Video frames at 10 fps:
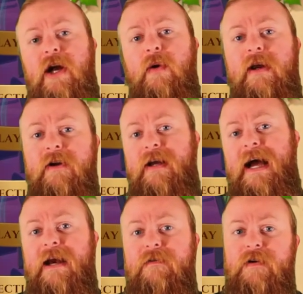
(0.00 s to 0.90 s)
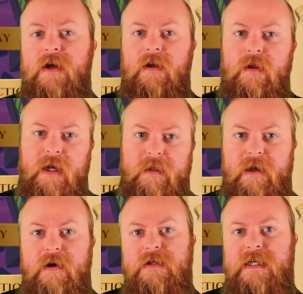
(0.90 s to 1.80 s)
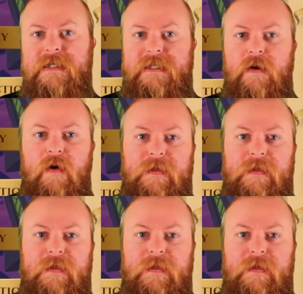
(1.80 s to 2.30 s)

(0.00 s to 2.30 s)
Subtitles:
go in here to kind of look at those and see what